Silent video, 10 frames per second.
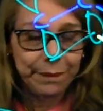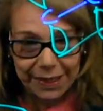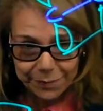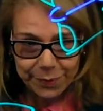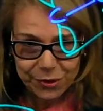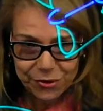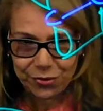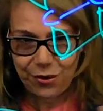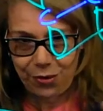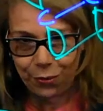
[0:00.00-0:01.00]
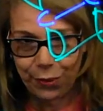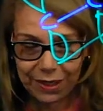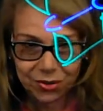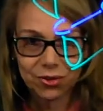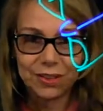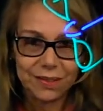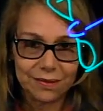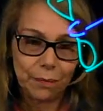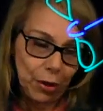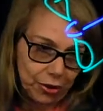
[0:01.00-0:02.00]
picture, or actually the
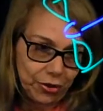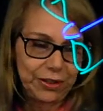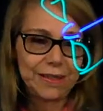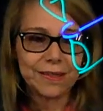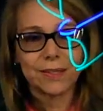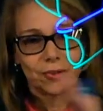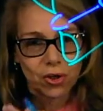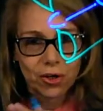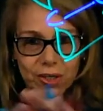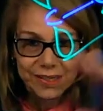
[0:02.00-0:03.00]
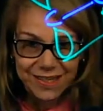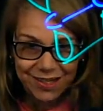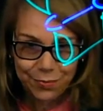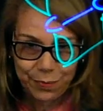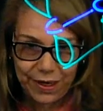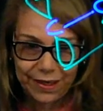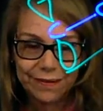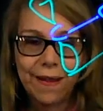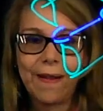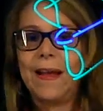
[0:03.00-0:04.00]
molecule is. The charge is spread,
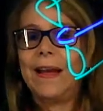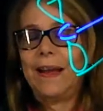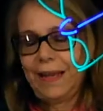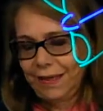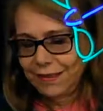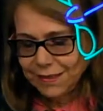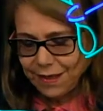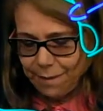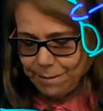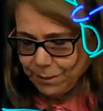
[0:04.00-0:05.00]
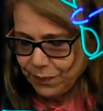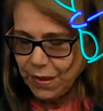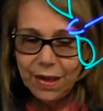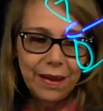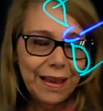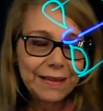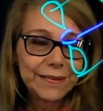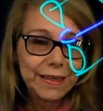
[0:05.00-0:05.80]
is the